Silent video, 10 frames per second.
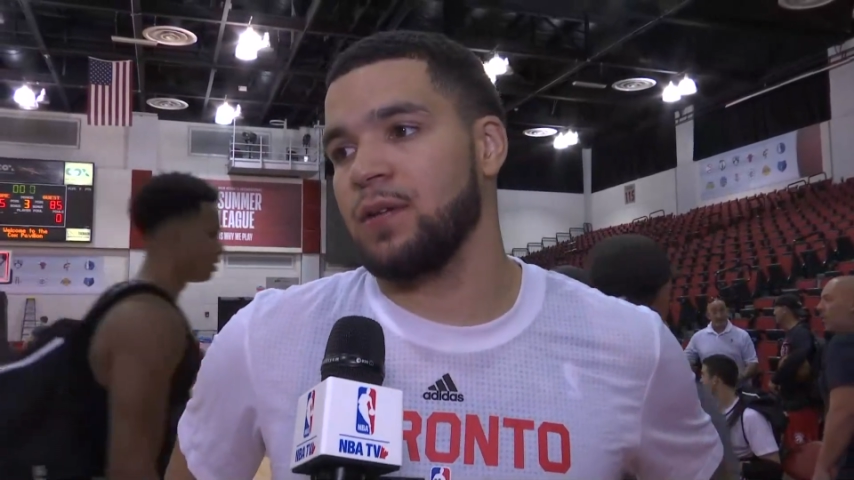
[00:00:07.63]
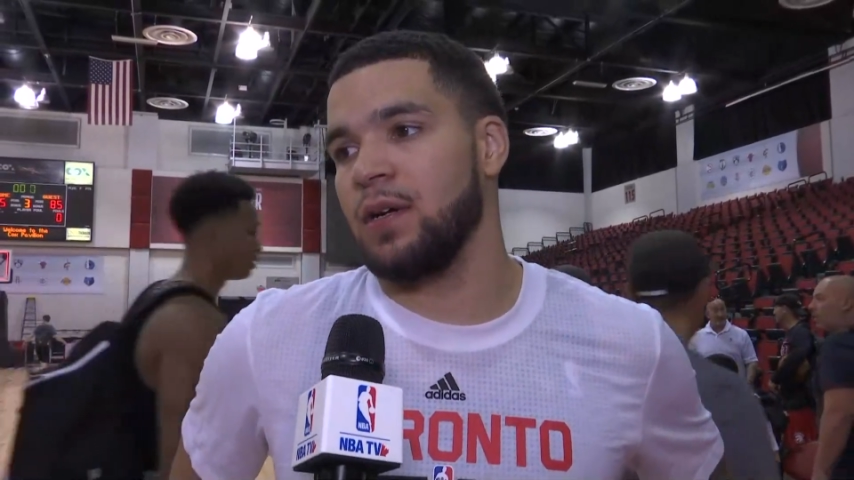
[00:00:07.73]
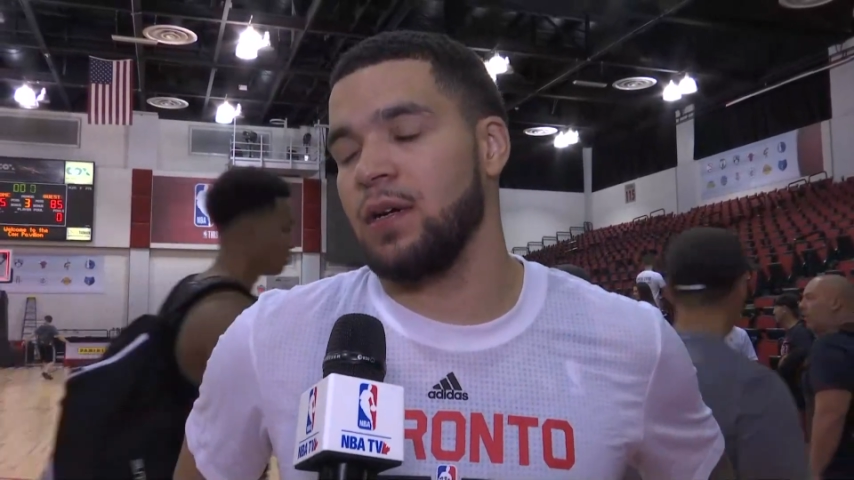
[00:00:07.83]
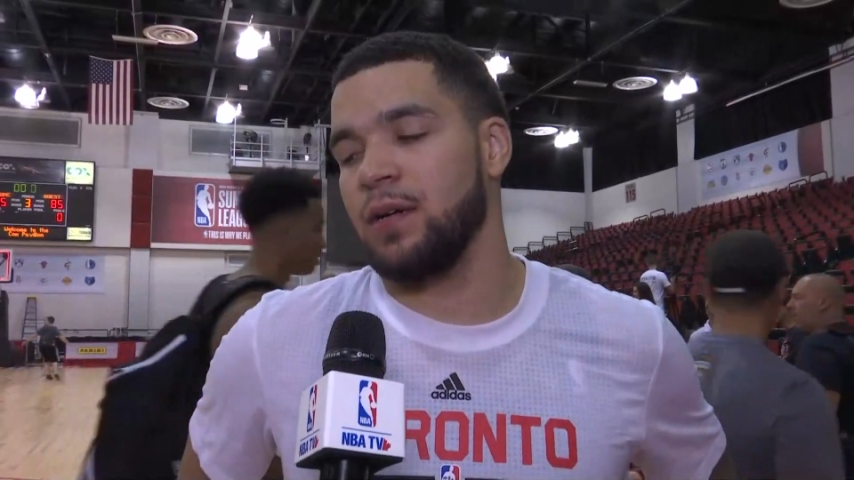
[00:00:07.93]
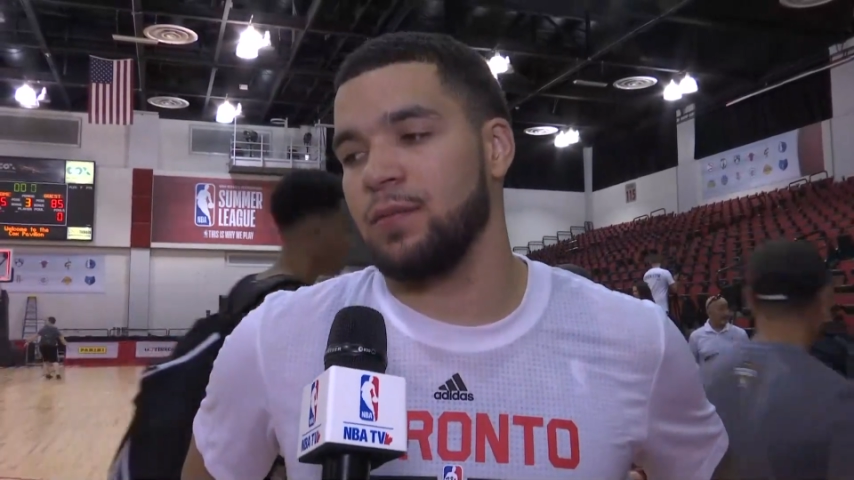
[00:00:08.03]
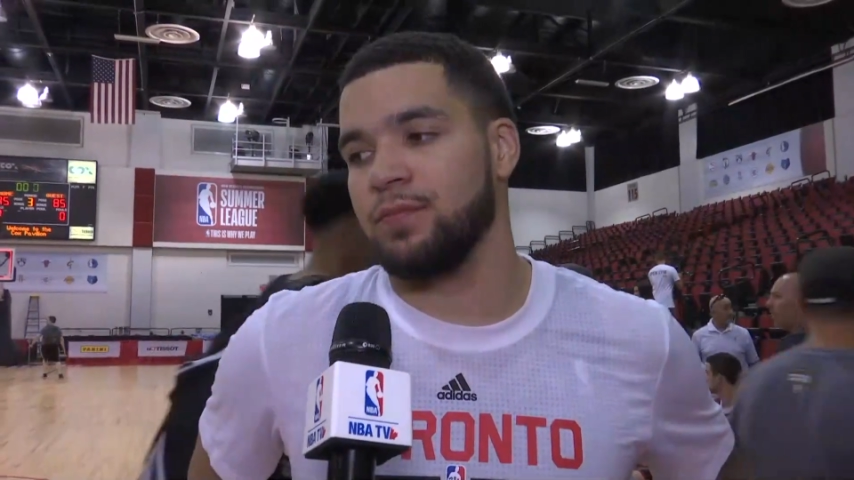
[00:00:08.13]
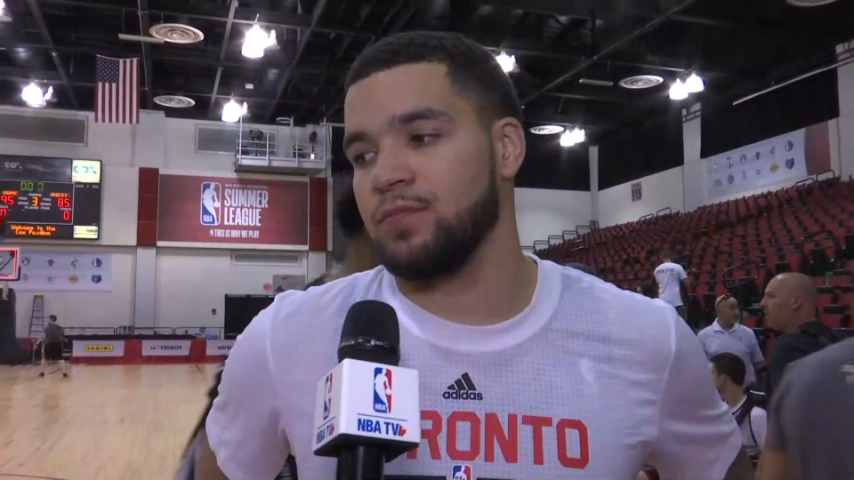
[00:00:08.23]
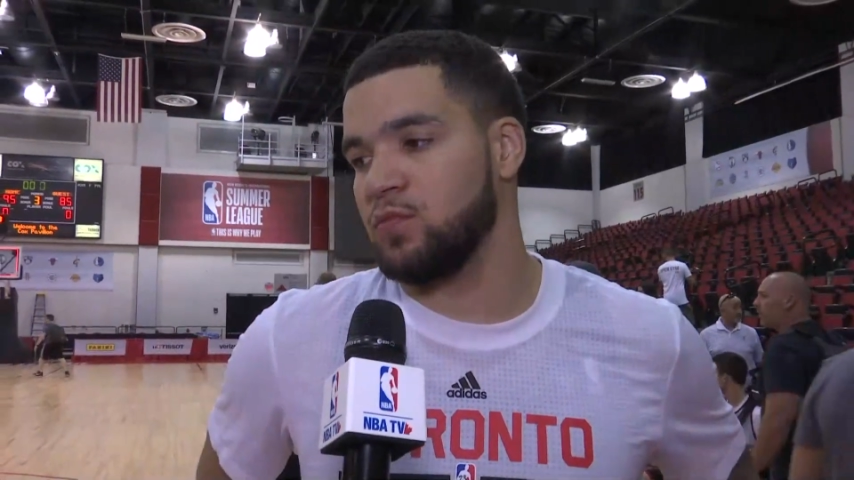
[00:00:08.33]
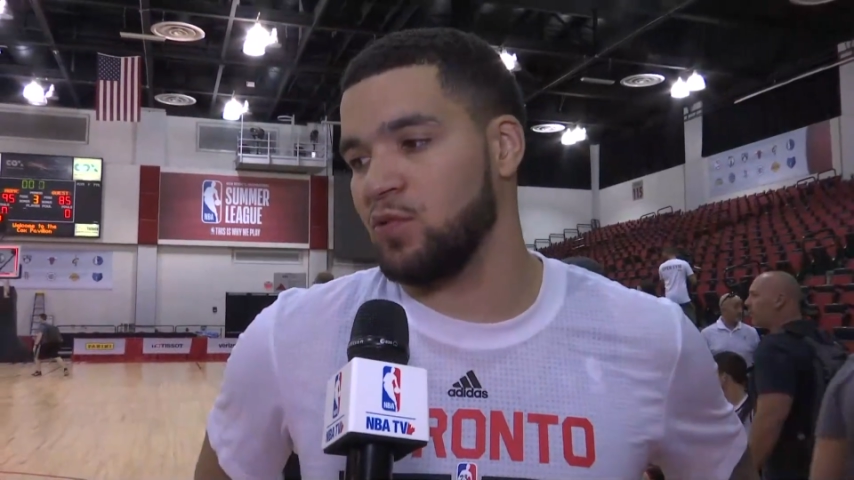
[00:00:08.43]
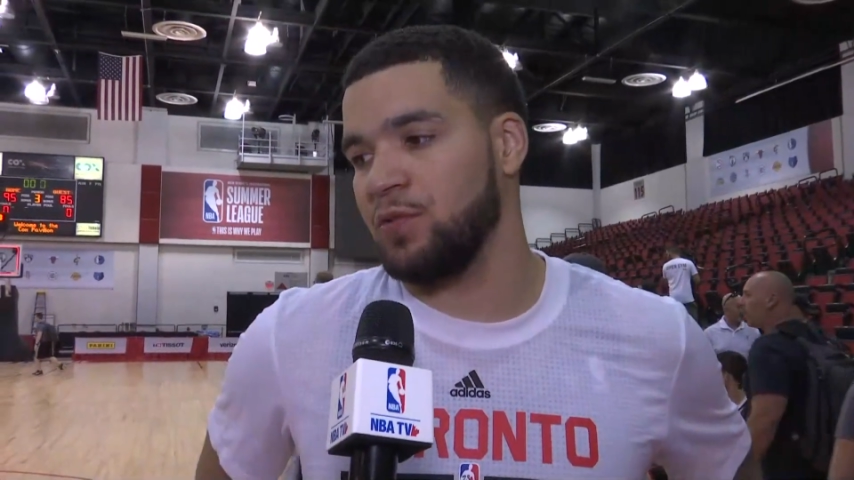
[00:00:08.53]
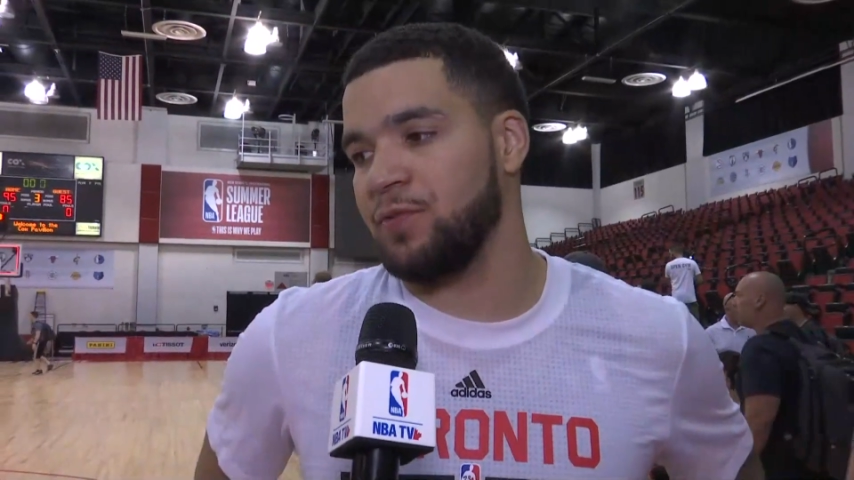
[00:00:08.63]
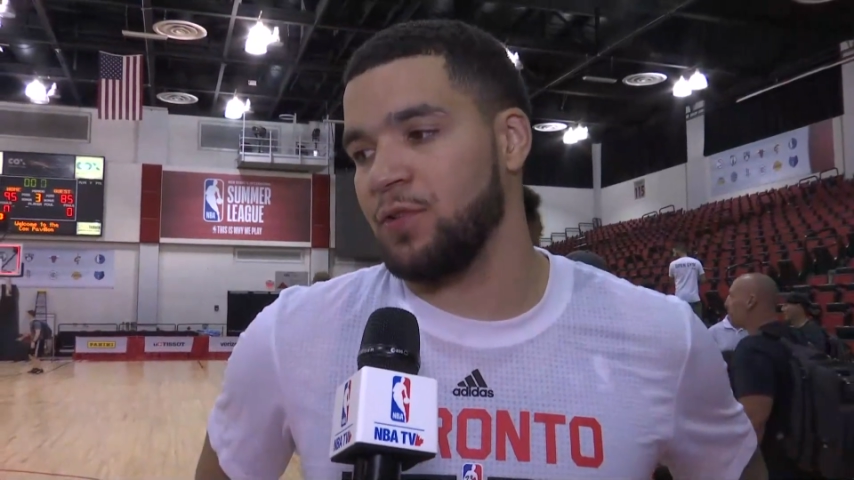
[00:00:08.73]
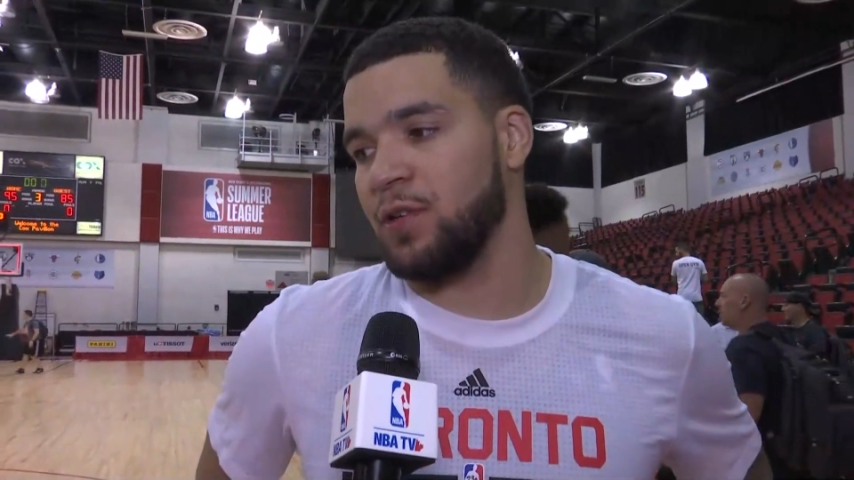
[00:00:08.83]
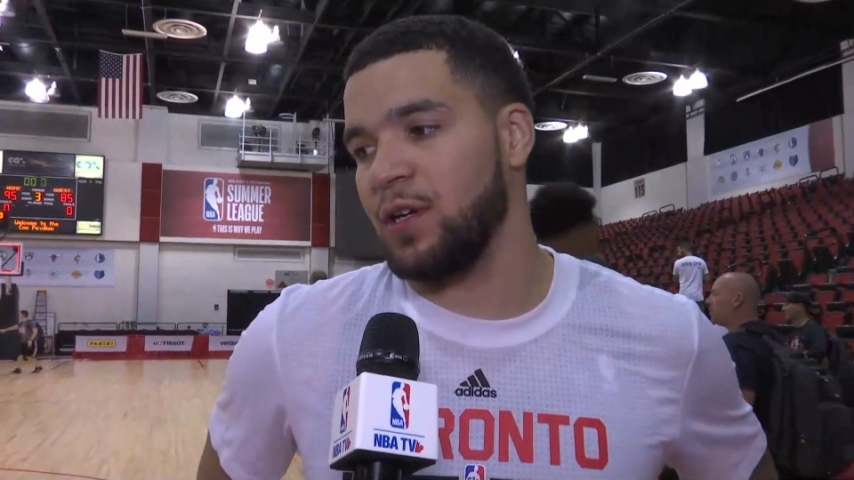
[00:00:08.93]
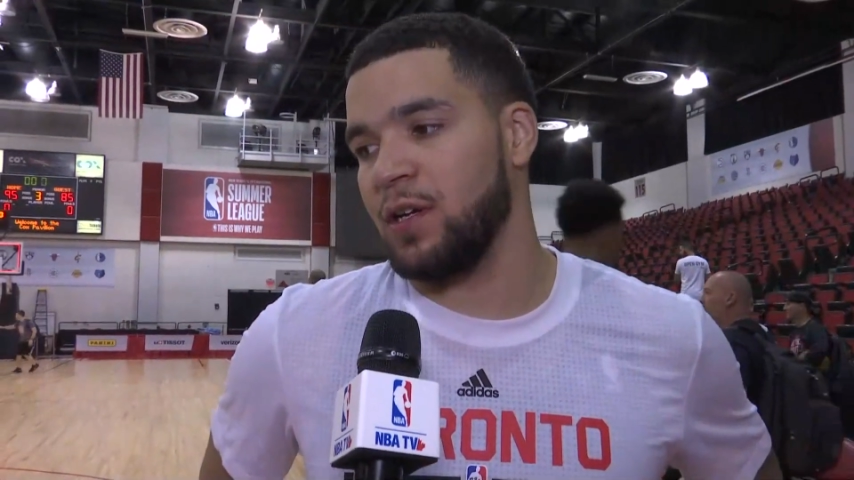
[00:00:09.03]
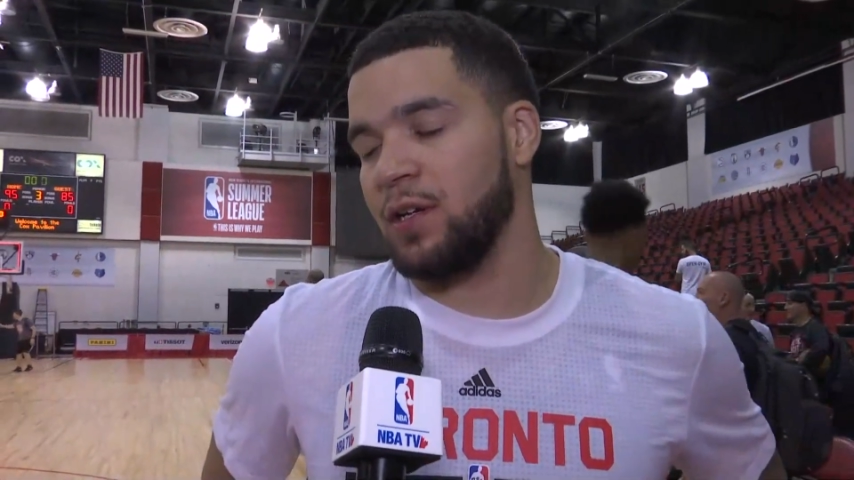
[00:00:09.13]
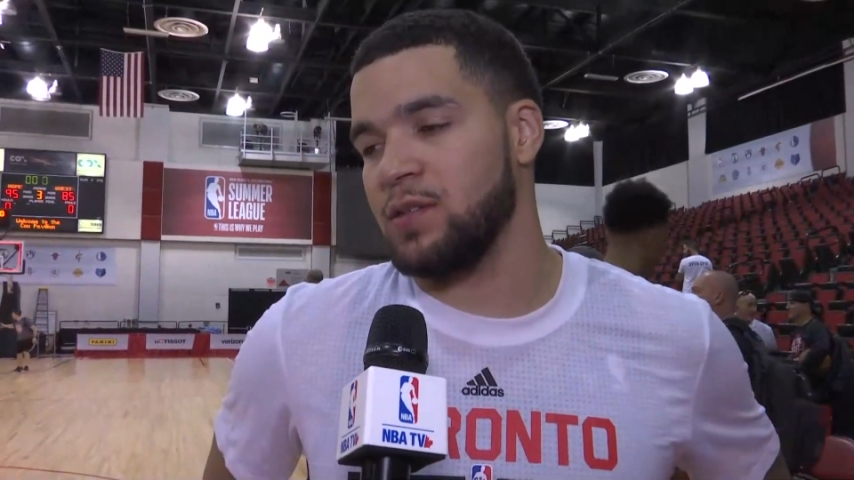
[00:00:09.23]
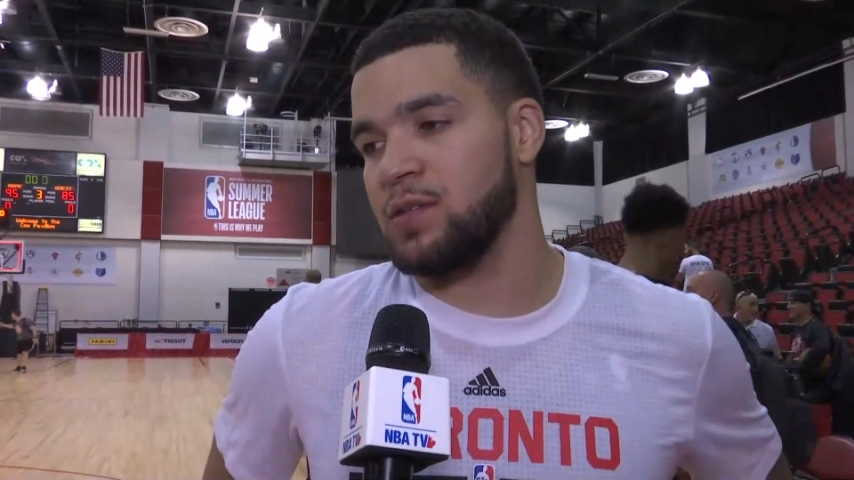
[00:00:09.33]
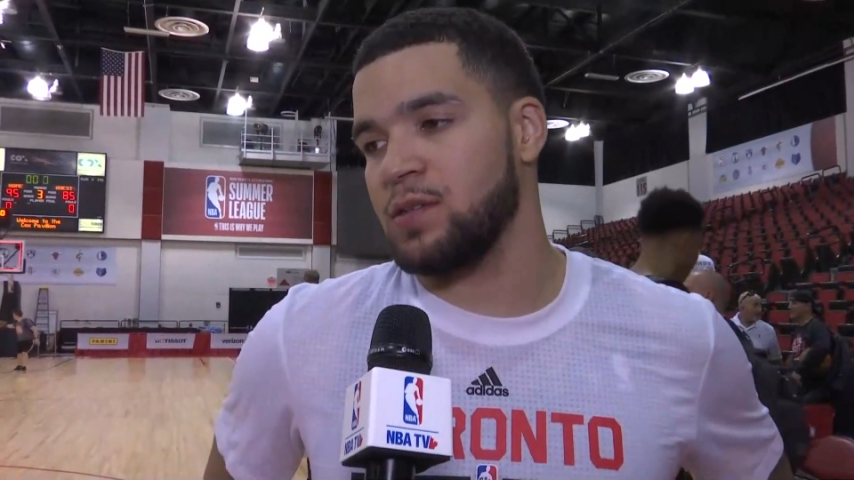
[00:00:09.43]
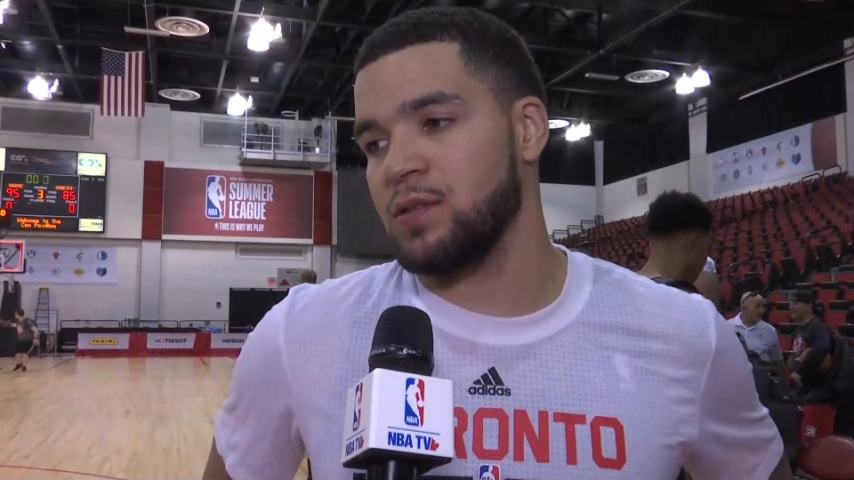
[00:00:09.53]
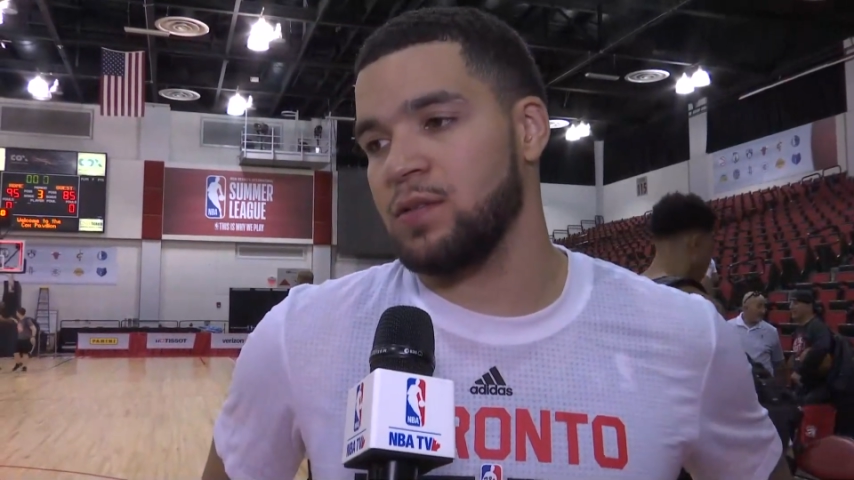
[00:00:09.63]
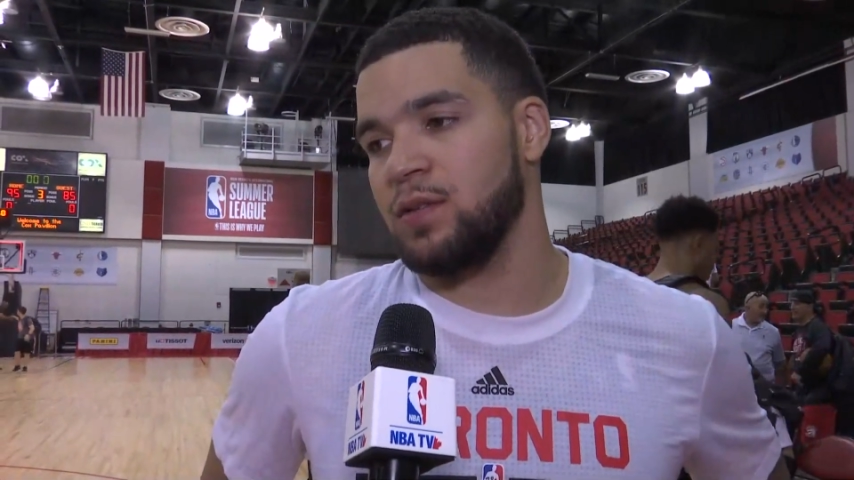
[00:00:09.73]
um, three, four days,